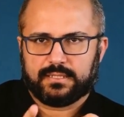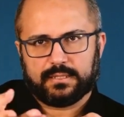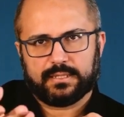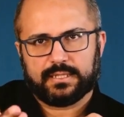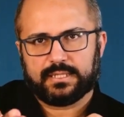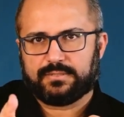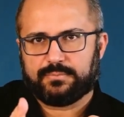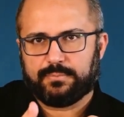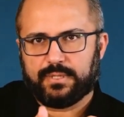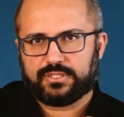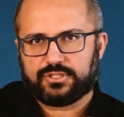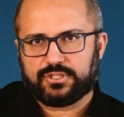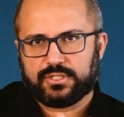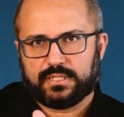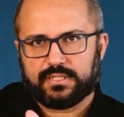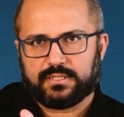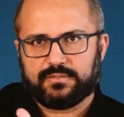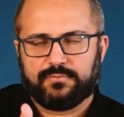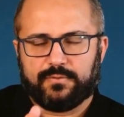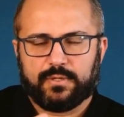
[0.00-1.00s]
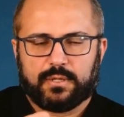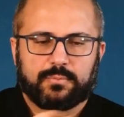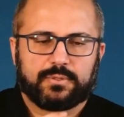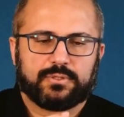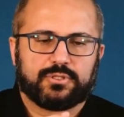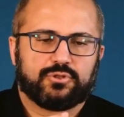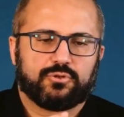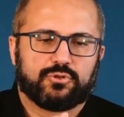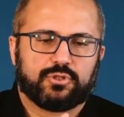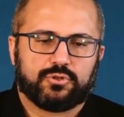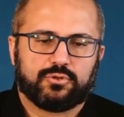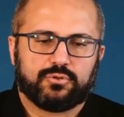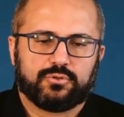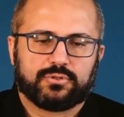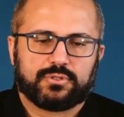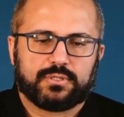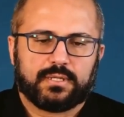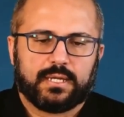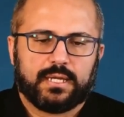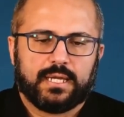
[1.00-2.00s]
especially in
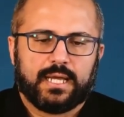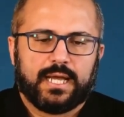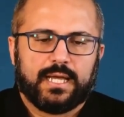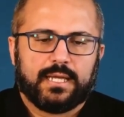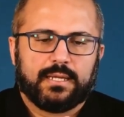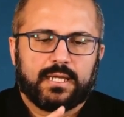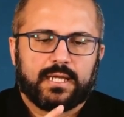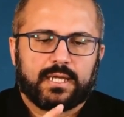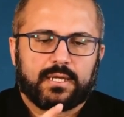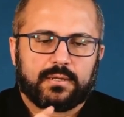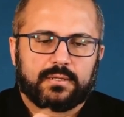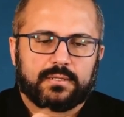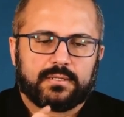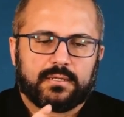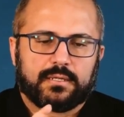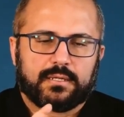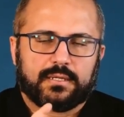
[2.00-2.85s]
pharmaceuticals and health,